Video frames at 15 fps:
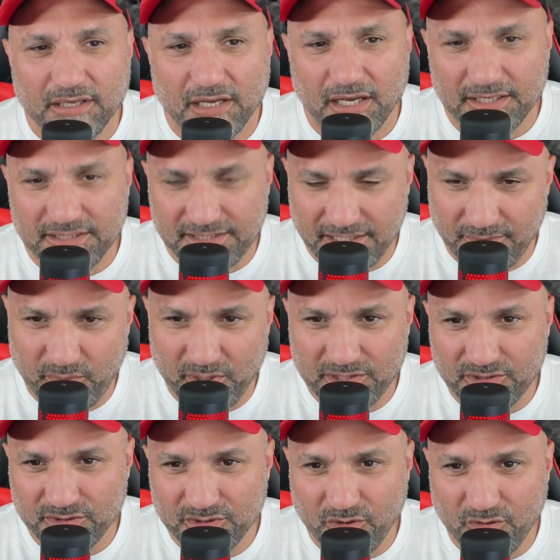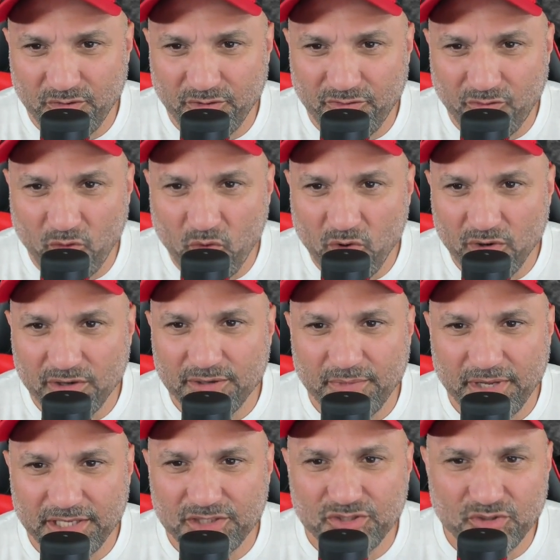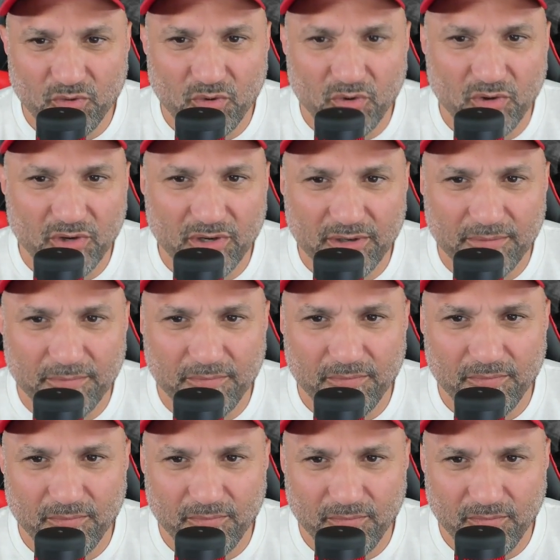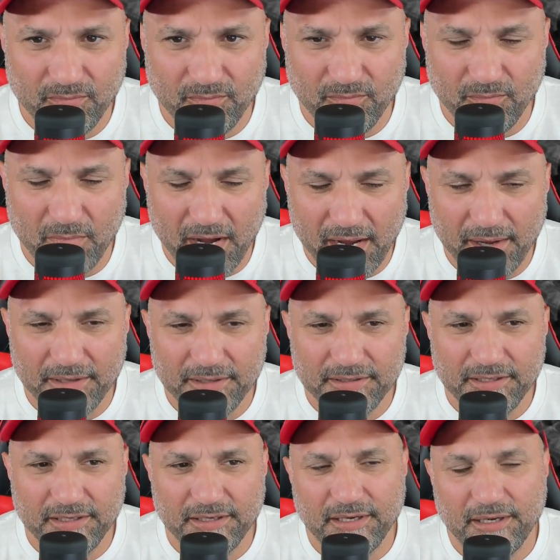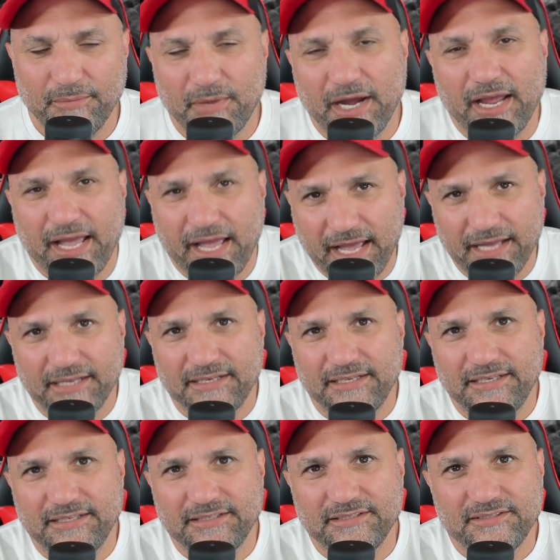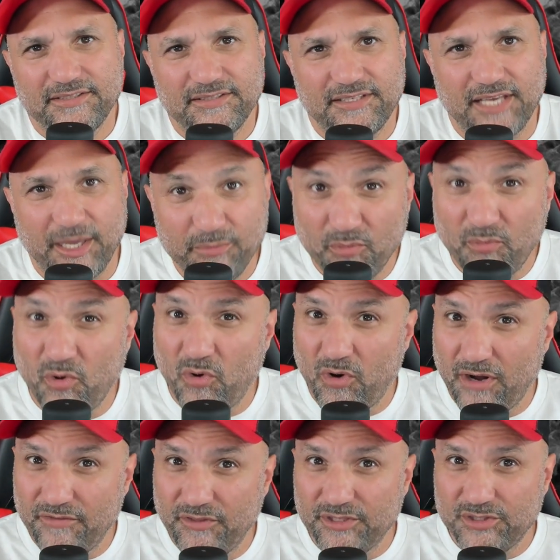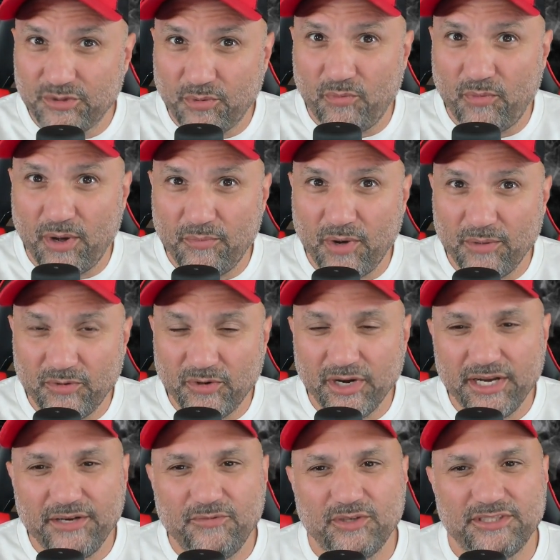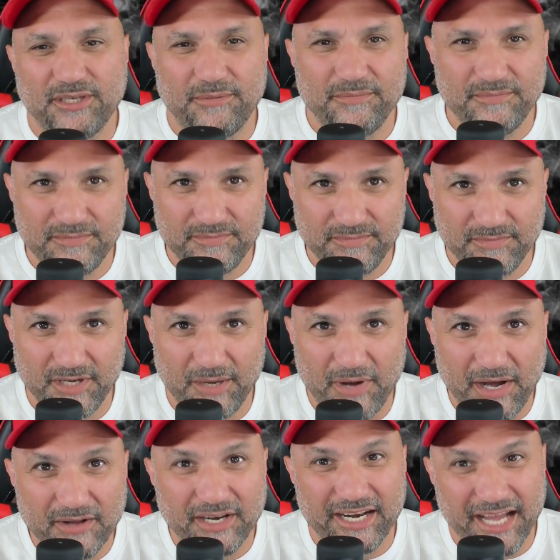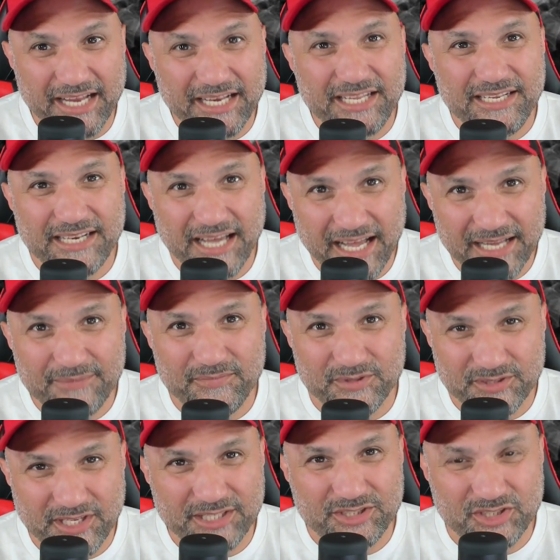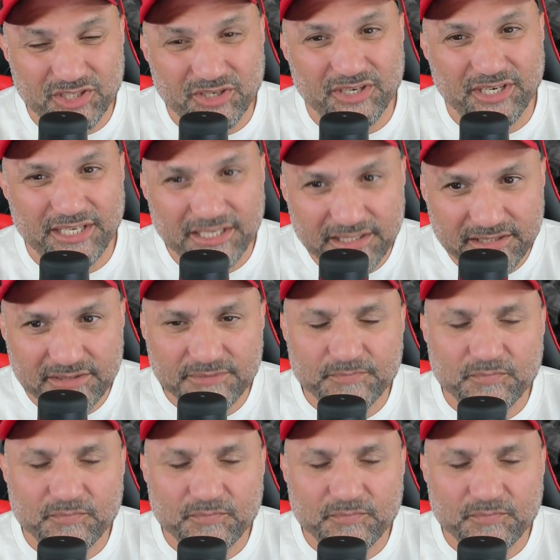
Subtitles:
I sent pictures over to Ford to make sure my hat is capable of the triple pump upgrade, which I'm about 99% sure it is.